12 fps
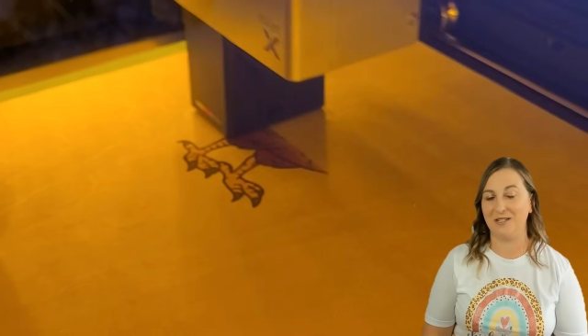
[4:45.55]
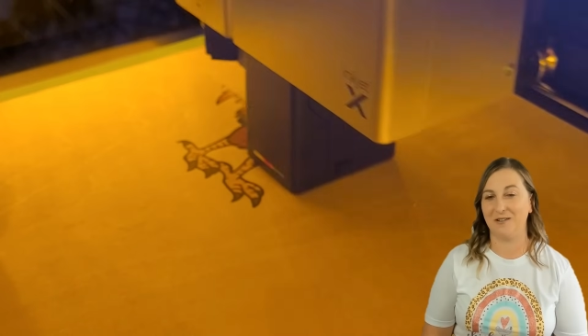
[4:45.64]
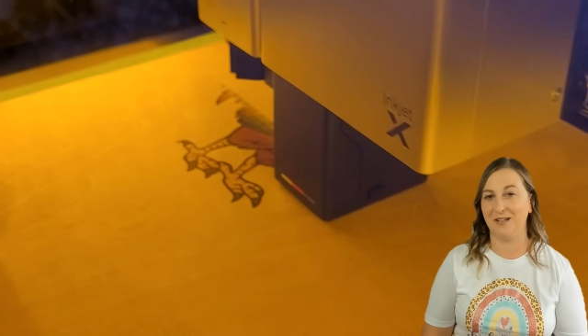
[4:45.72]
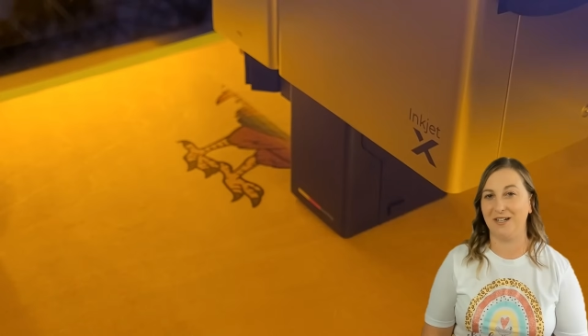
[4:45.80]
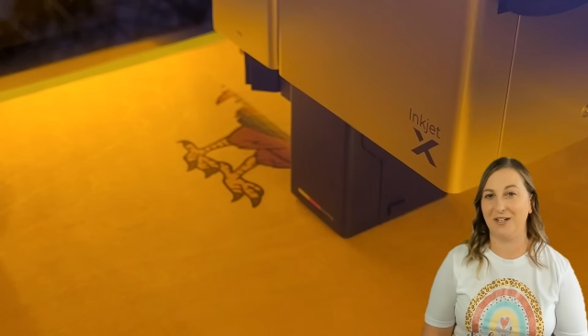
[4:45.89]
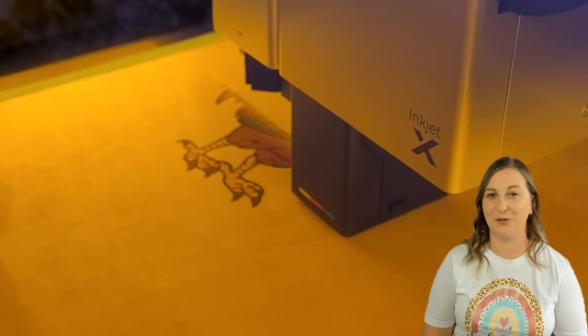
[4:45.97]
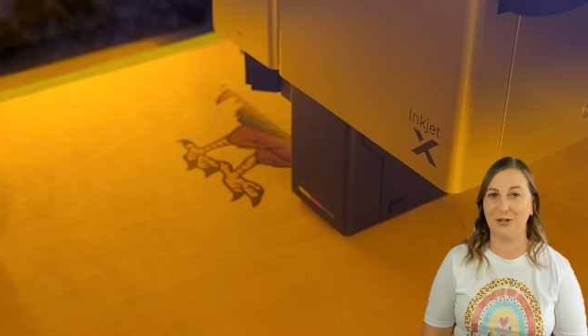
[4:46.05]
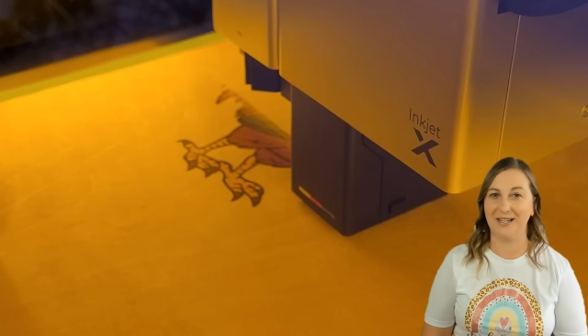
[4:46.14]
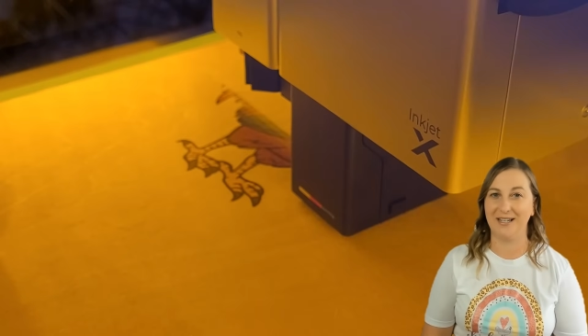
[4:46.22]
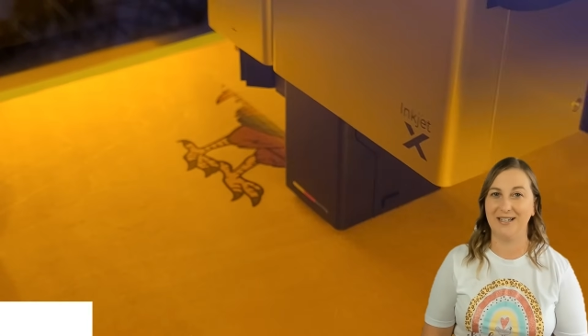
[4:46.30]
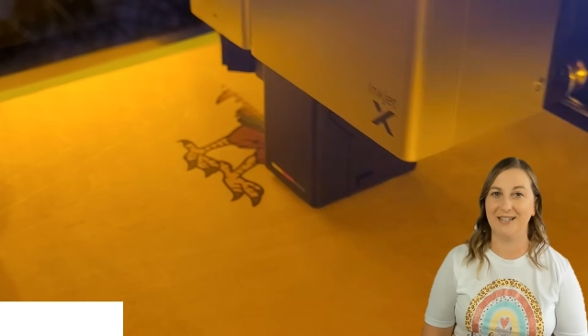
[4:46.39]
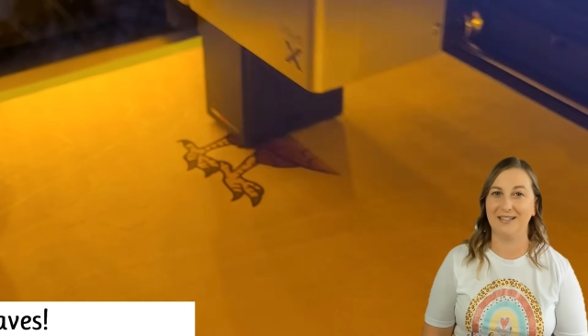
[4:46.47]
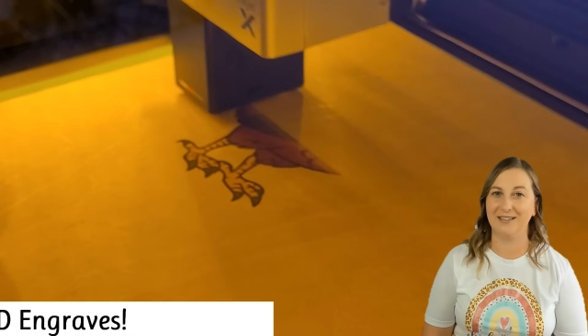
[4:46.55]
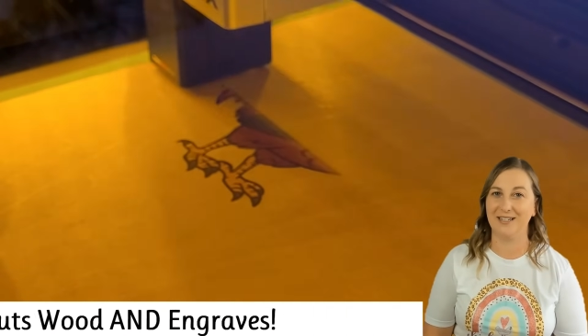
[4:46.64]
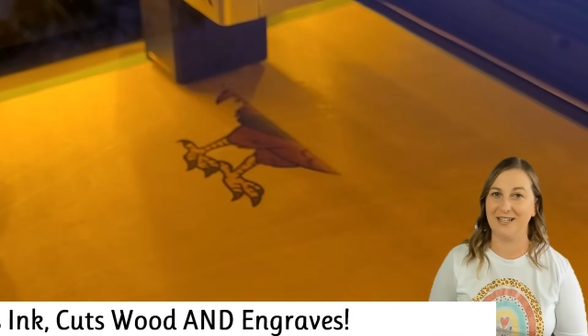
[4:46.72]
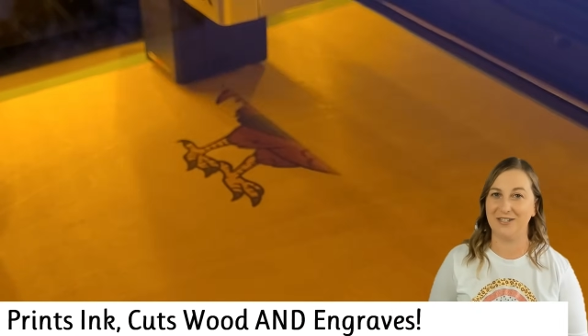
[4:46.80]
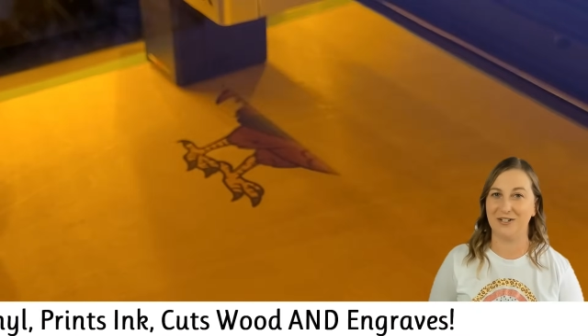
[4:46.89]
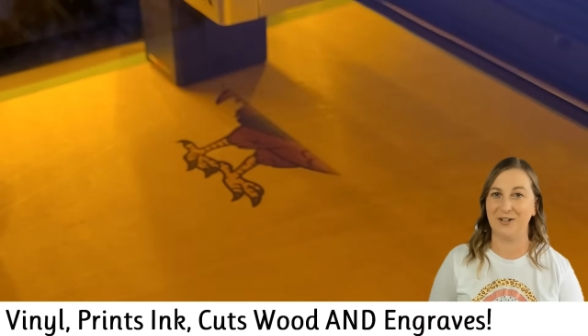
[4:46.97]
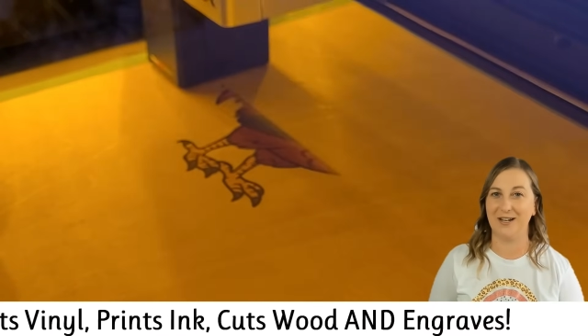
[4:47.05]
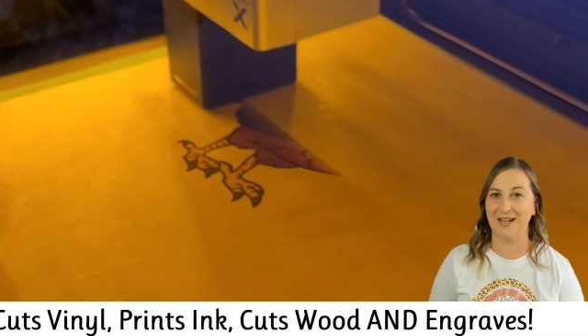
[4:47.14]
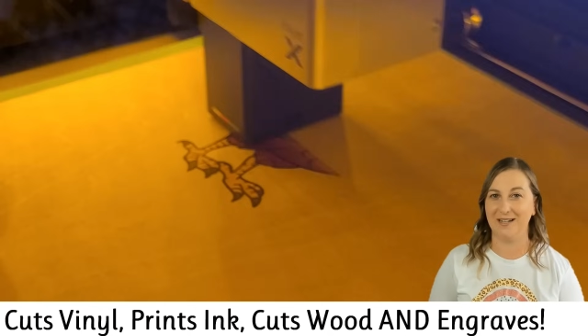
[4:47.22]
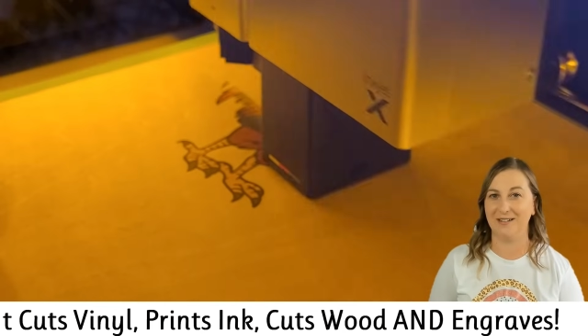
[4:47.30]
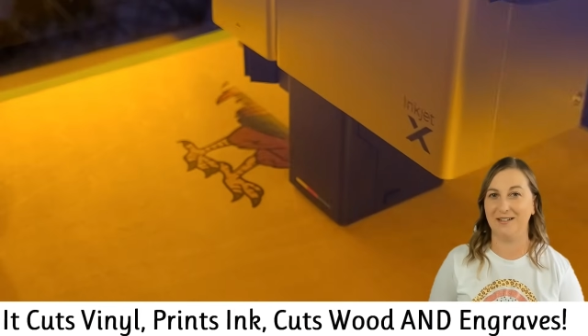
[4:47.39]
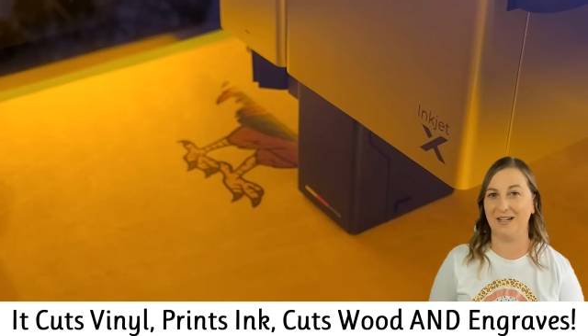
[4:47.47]
a Cricut, a laser,
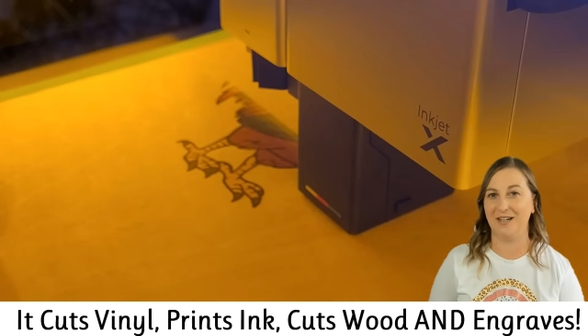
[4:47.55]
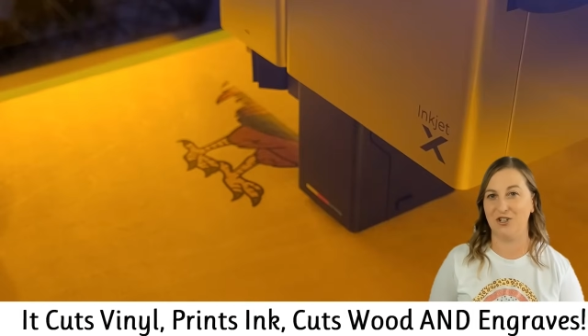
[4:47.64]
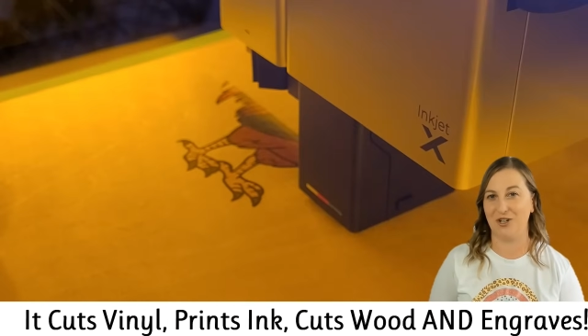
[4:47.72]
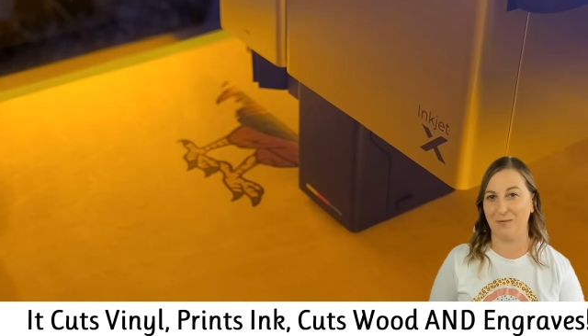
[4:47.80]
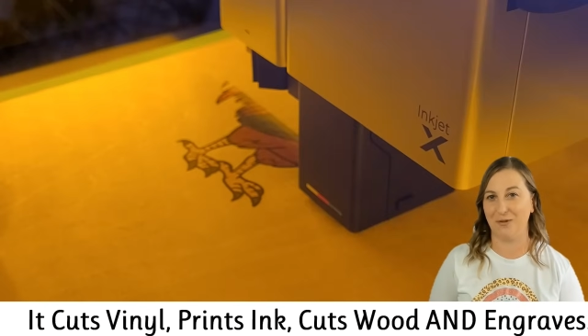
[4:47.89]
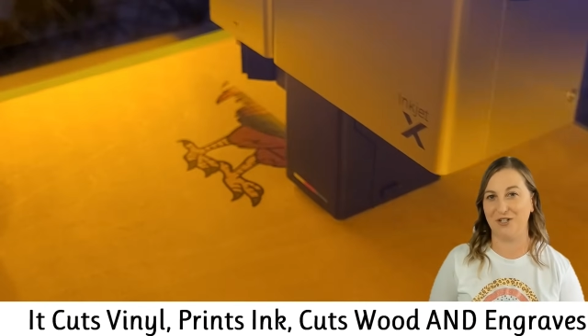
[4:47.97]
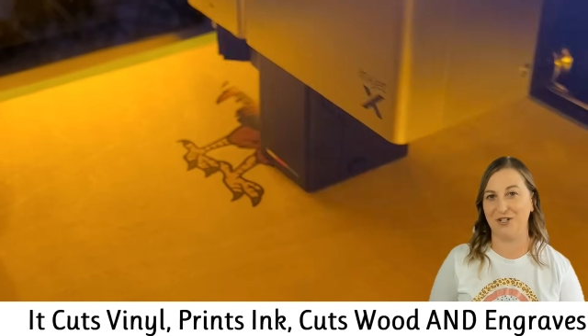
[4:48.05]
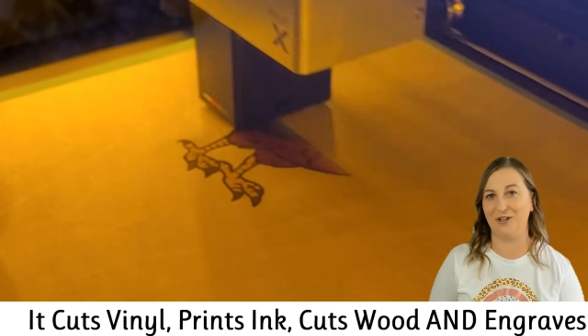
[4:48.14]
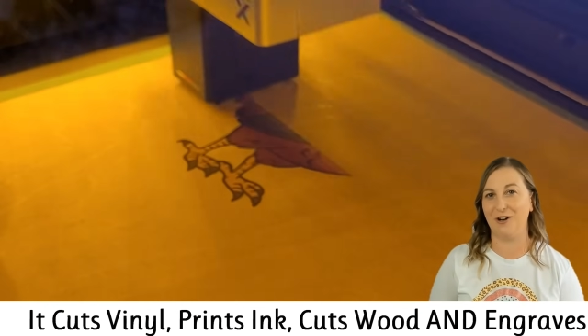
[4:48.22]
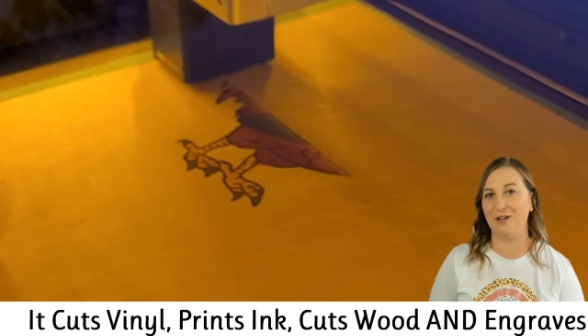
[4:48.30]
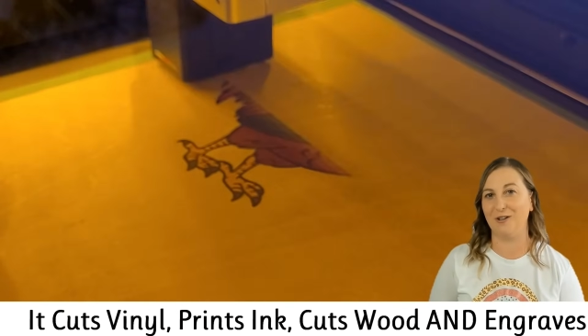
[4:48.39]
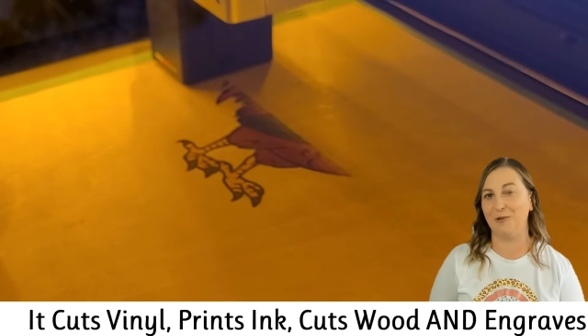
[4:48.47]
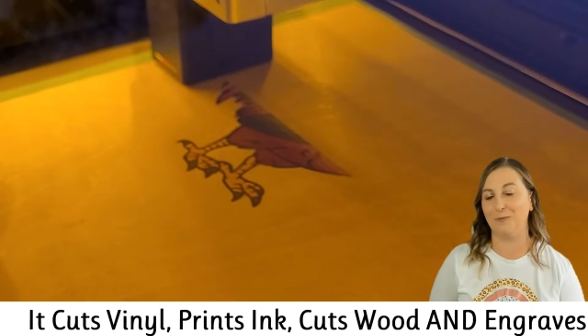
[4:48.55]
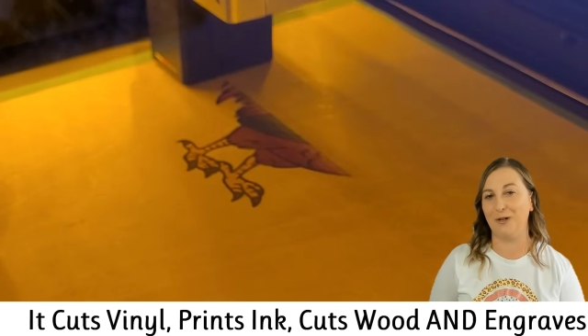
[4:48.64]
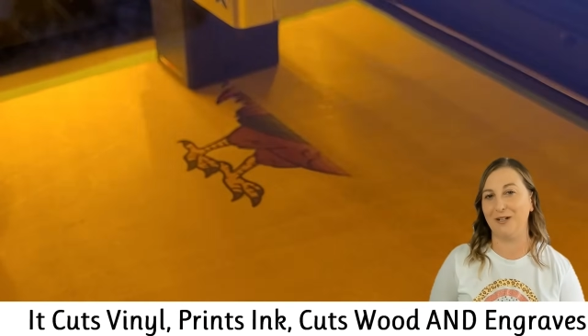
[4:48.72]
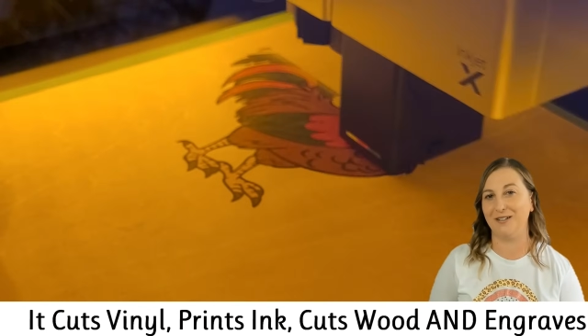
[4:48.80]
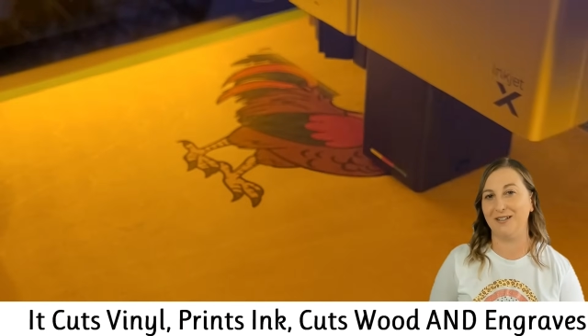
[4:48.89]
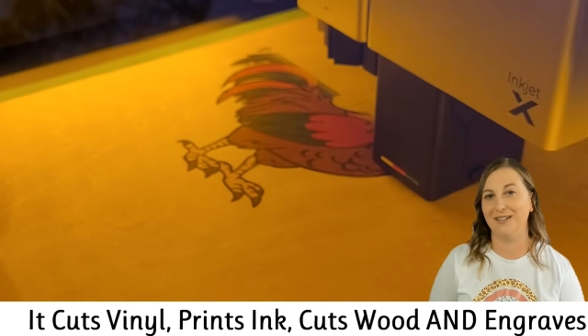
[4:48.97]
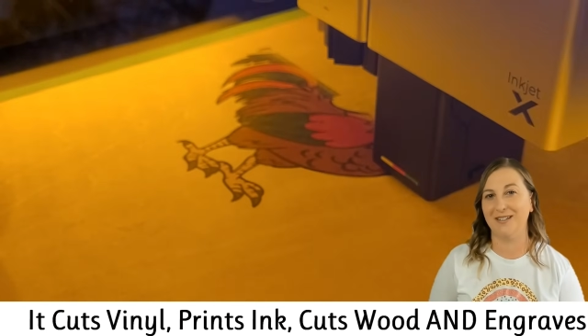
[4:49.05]
and an inkjet printer all in one.